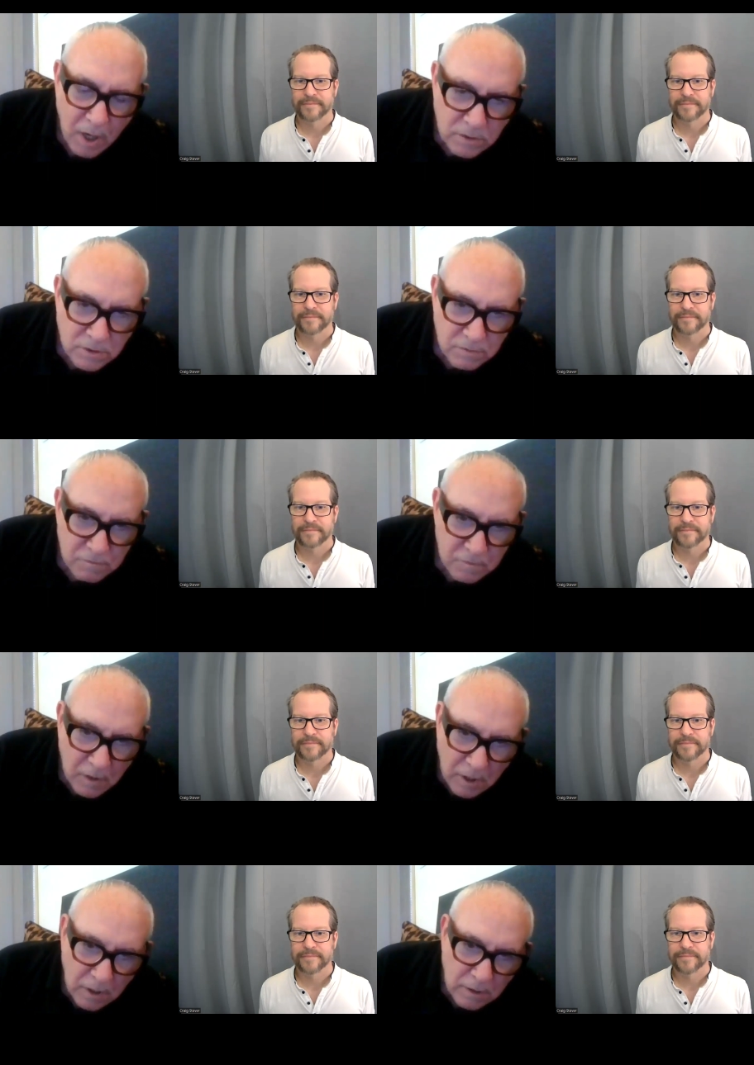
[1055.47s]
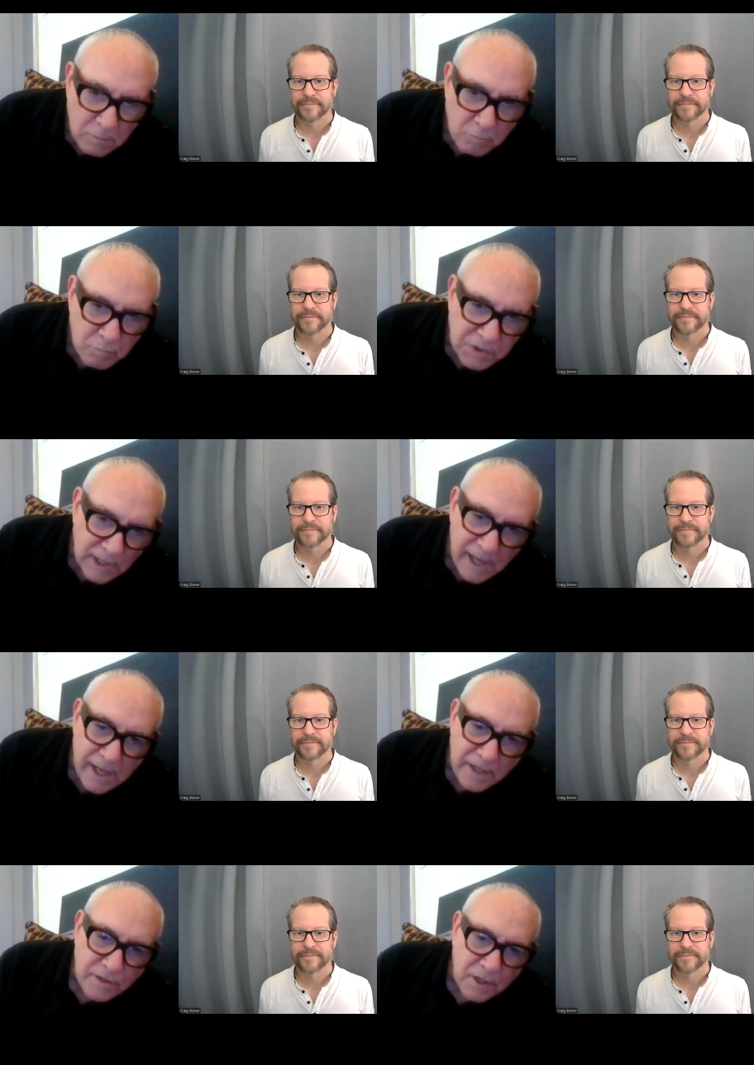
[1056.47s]
Speaker 1: kind of
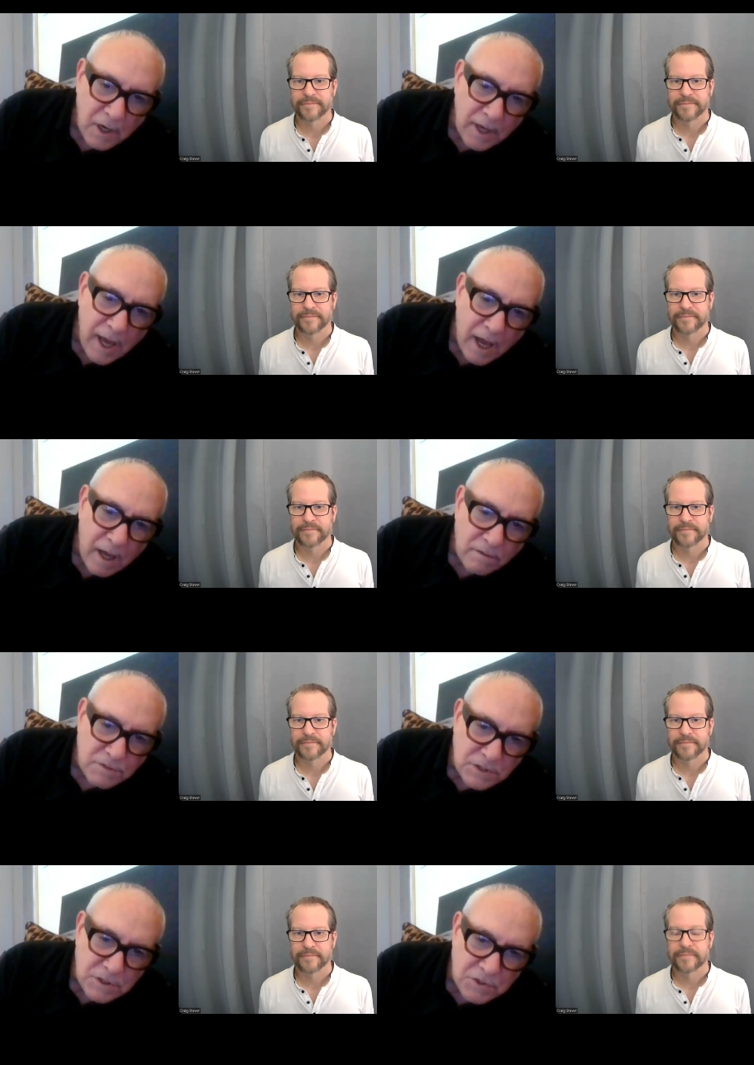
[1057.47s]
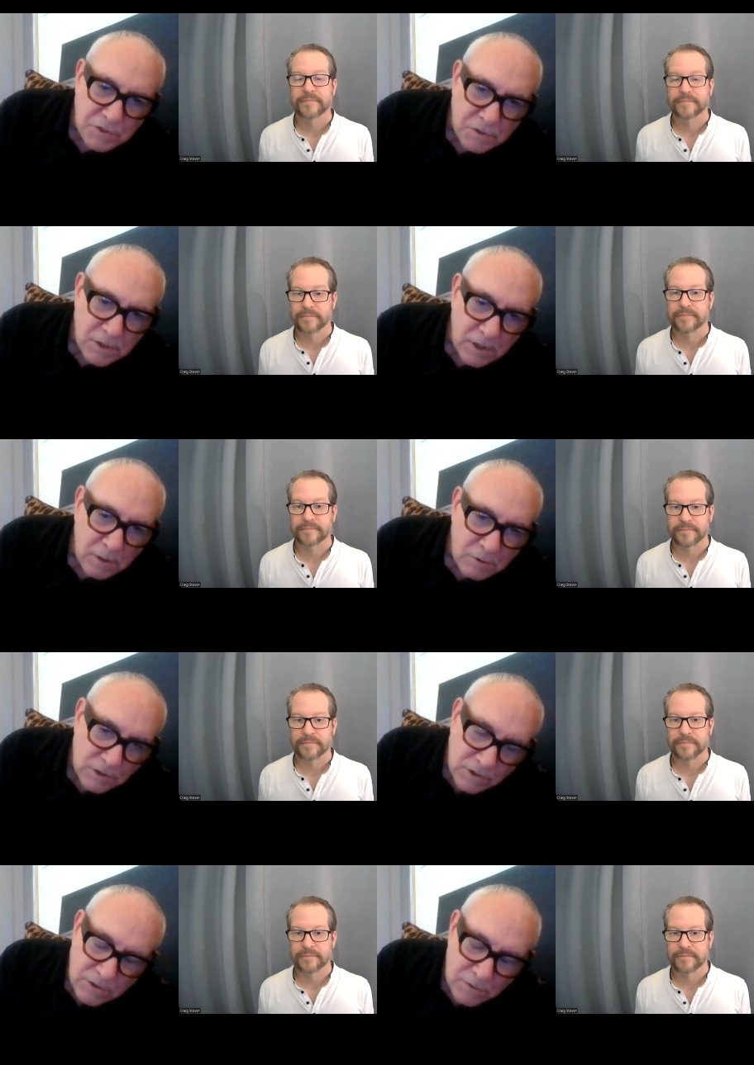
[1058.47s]
play that I have in the studio,
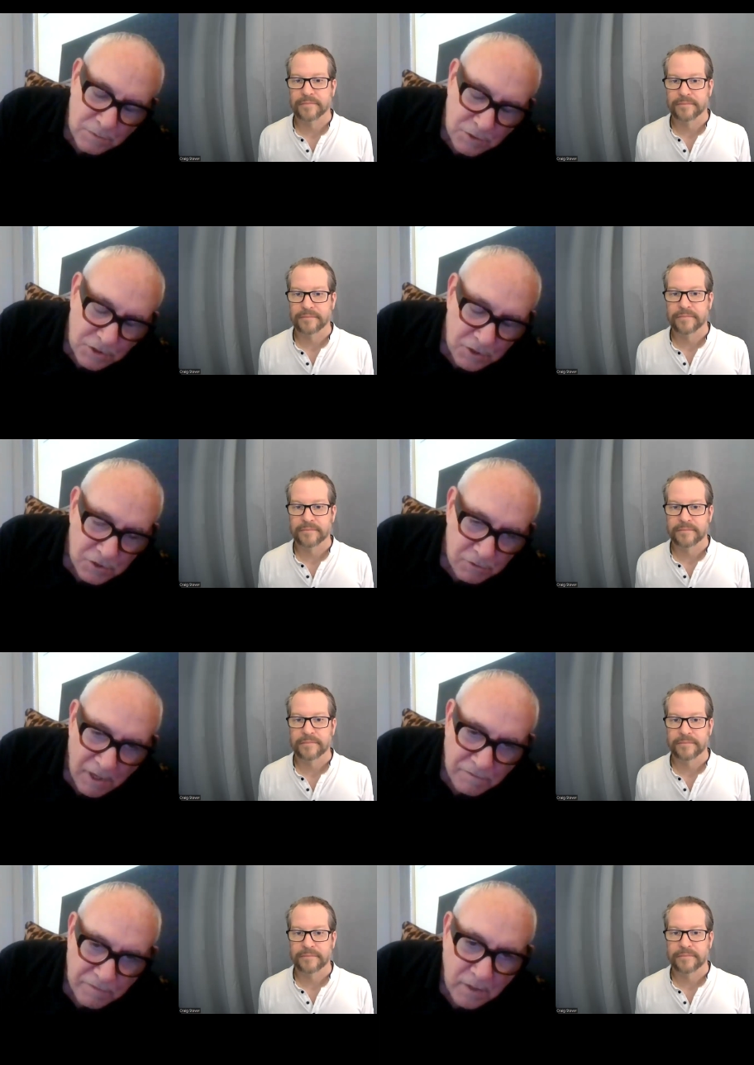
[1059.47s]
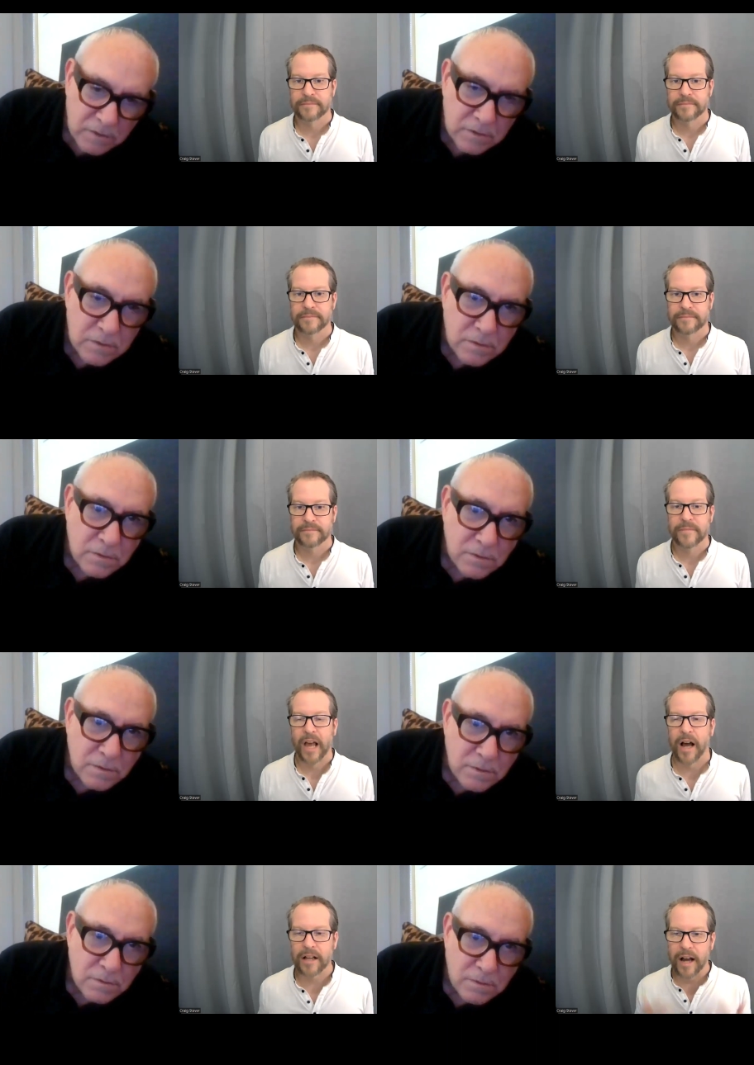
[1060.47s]
which is great fun.
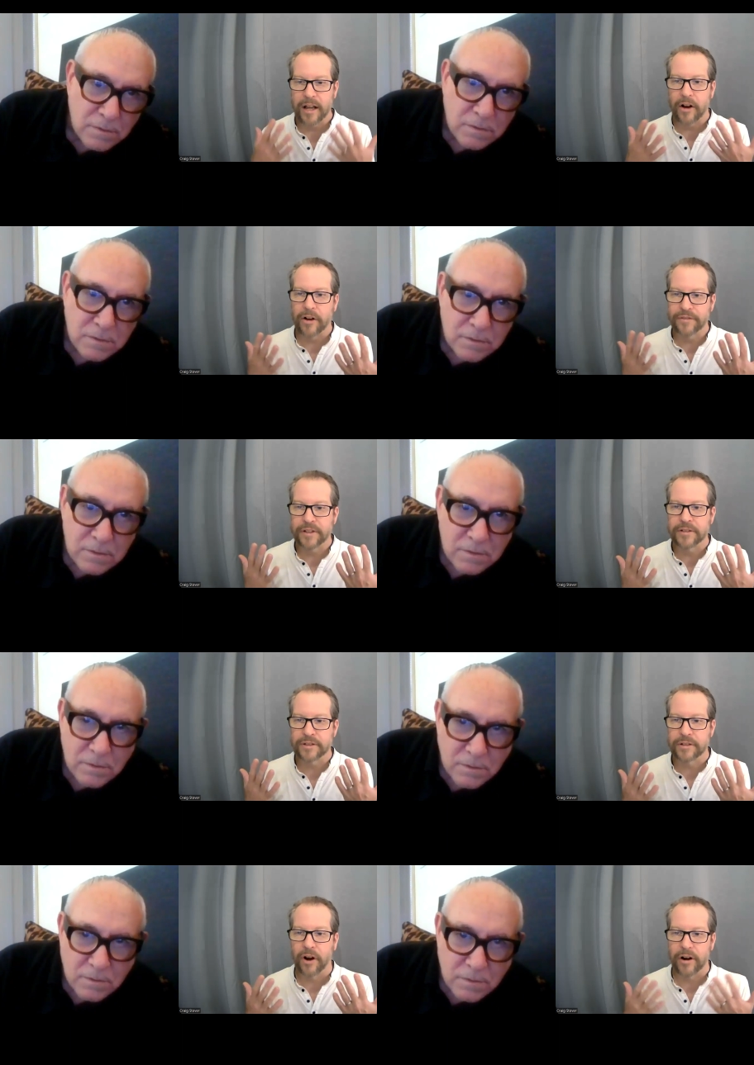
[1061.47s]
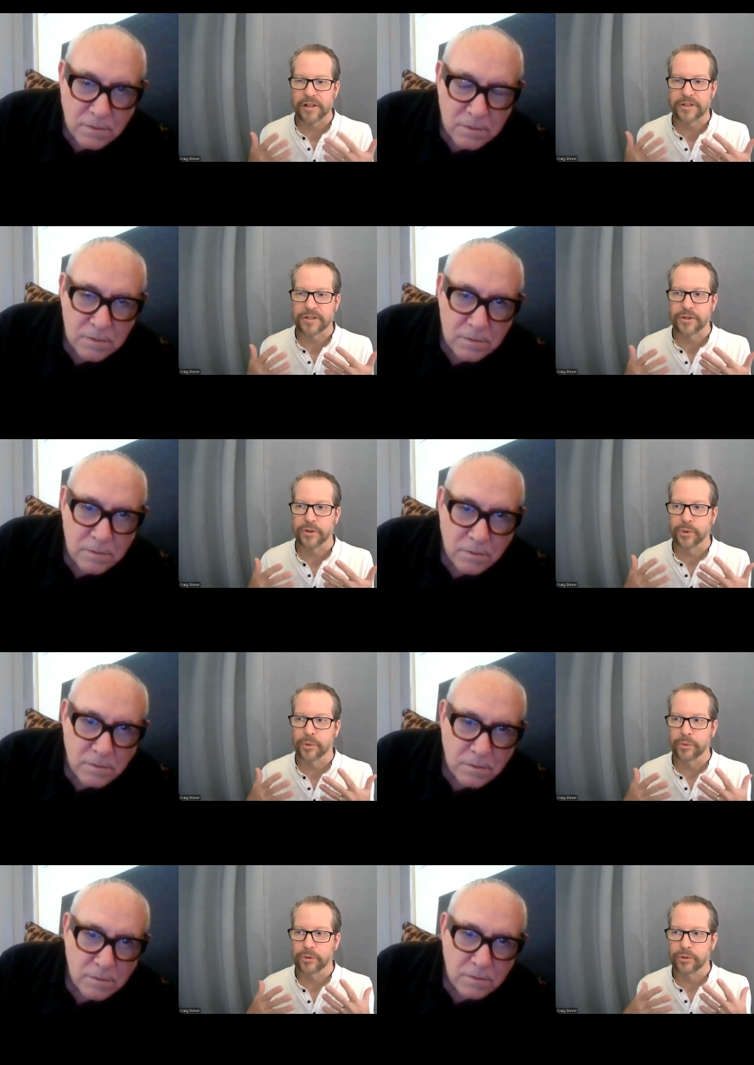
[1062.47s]
Speaker 2: I often, artists
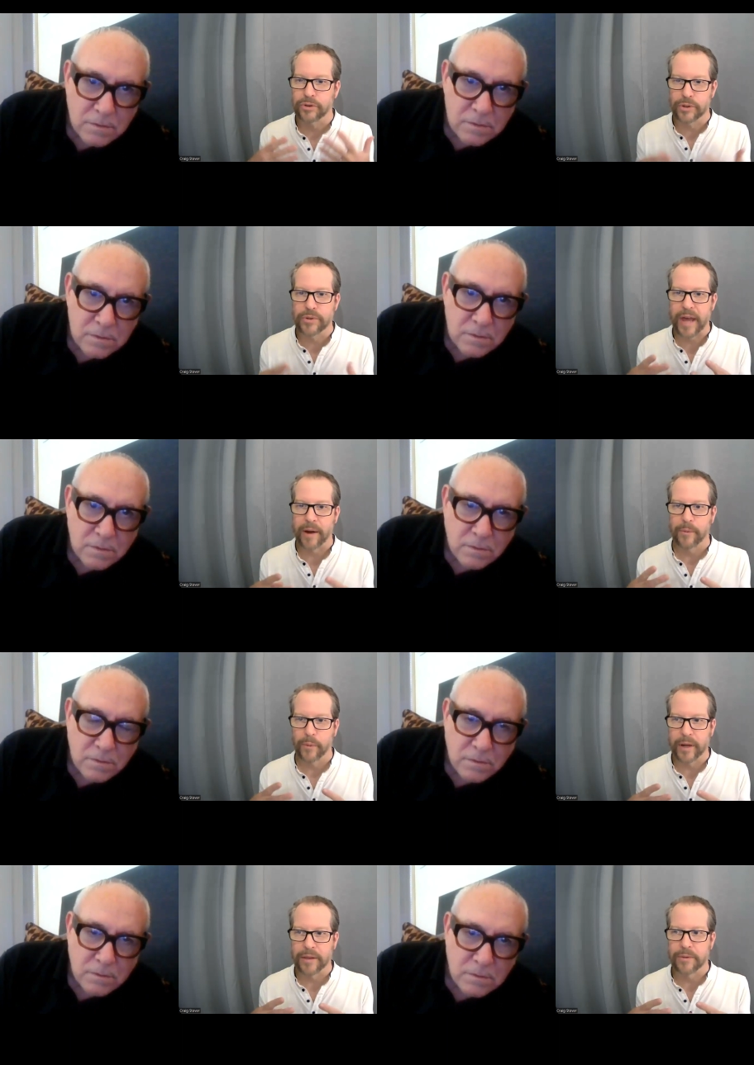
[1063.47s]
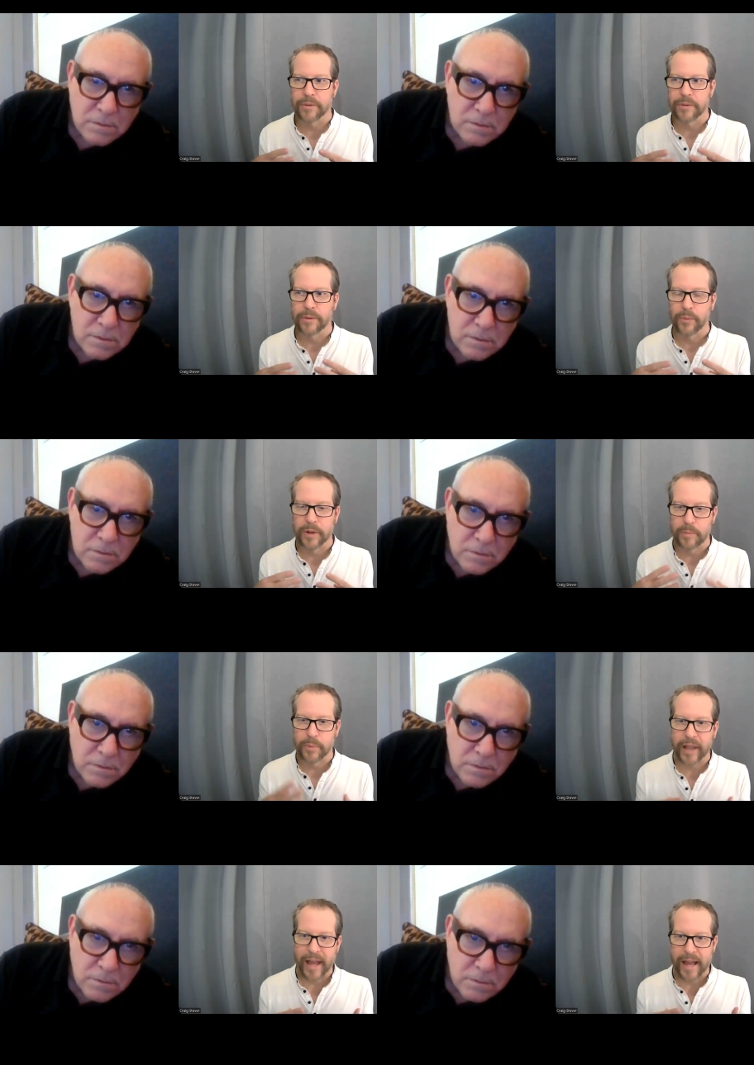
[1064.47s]
who do that with
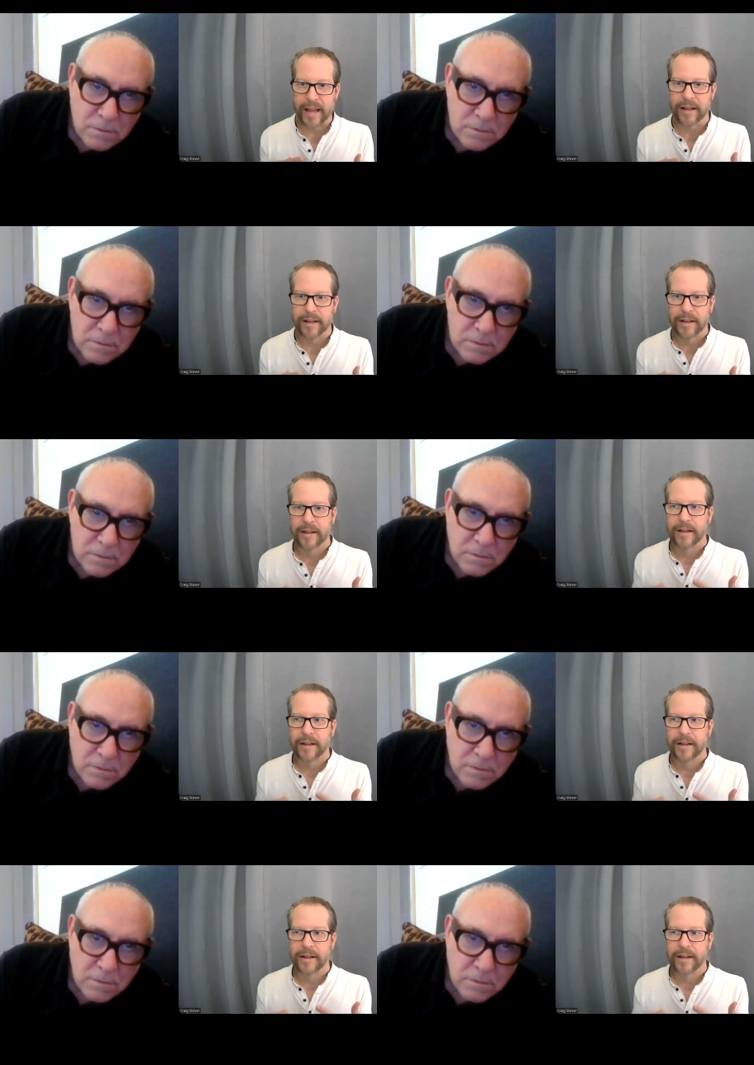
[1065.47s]
play,